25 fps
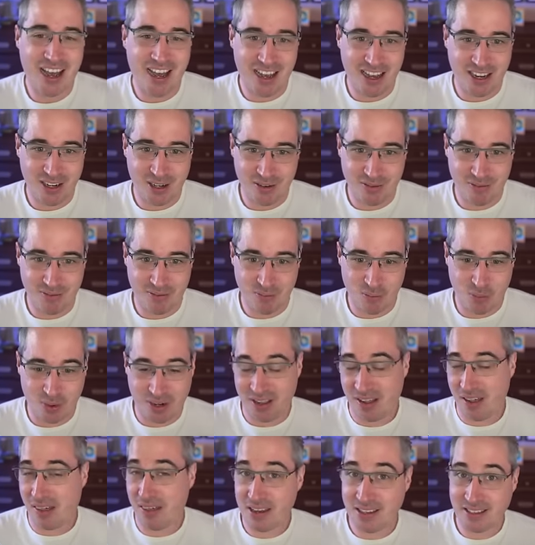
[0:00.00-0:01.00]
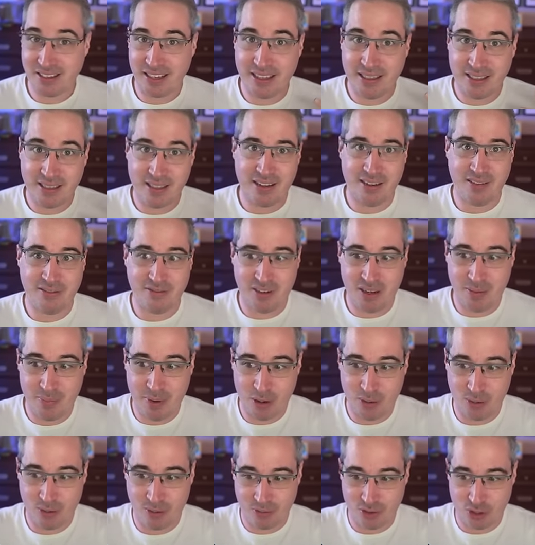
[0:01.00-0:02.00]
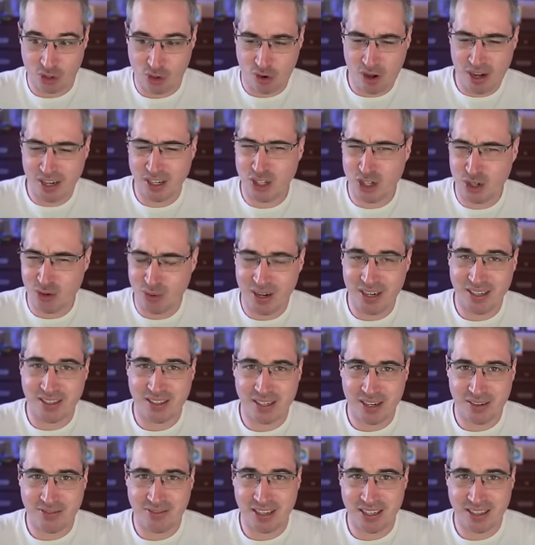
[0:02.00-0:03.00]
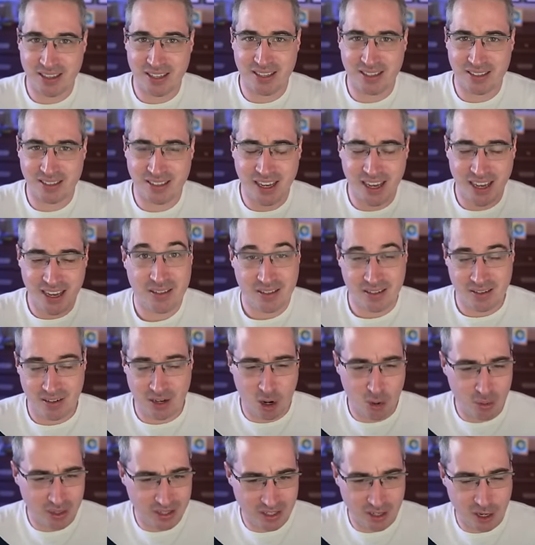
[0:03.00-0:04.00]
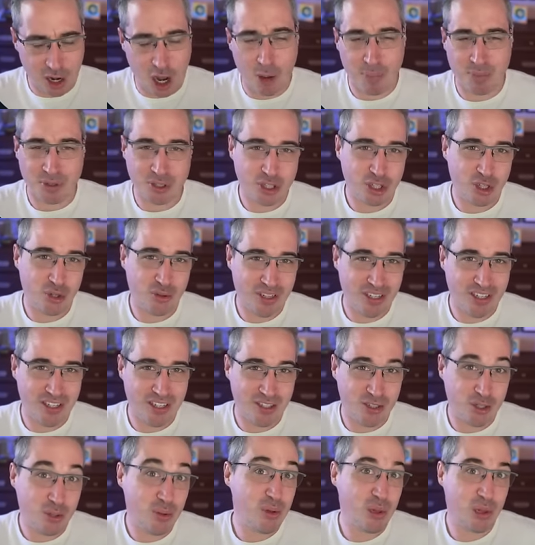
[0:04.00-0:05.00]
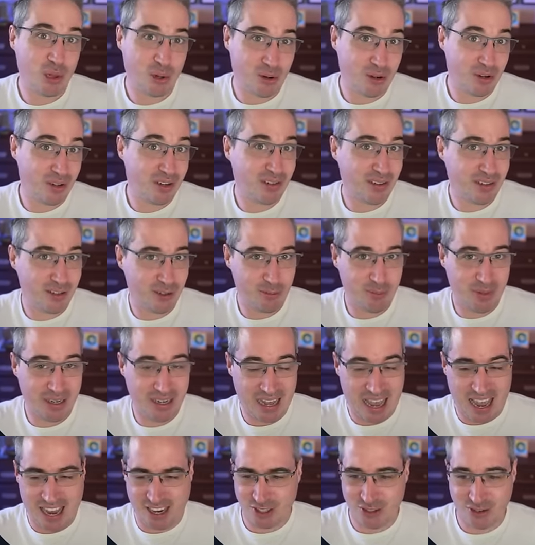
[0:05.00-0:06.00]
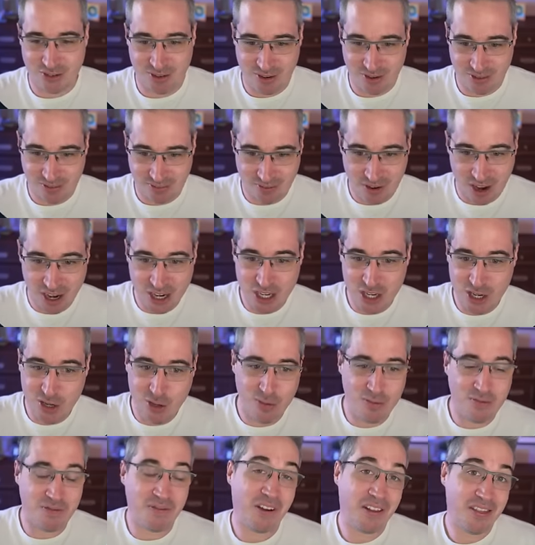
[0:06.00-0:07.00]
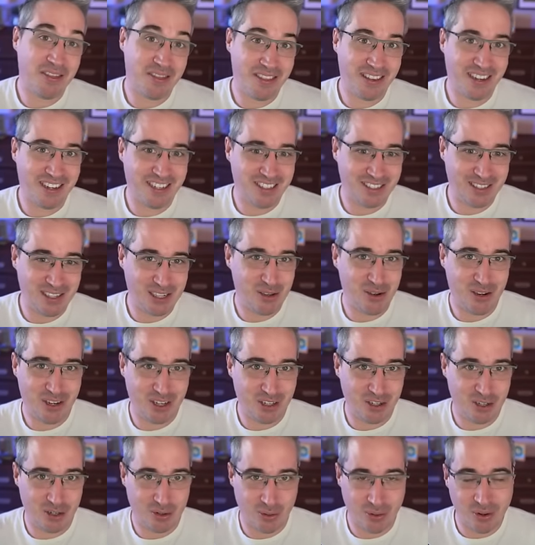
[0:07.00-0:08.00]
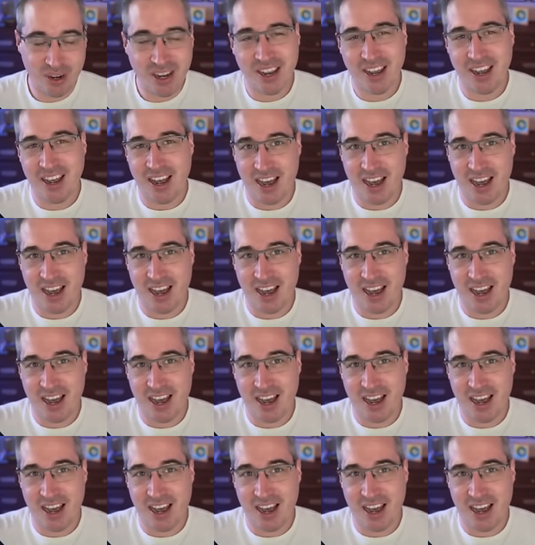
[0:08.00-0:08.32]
And one of the things I love about trying to create stuff like this, it's just always an opportunity to learn a little bit extra, find new fun things that you can do.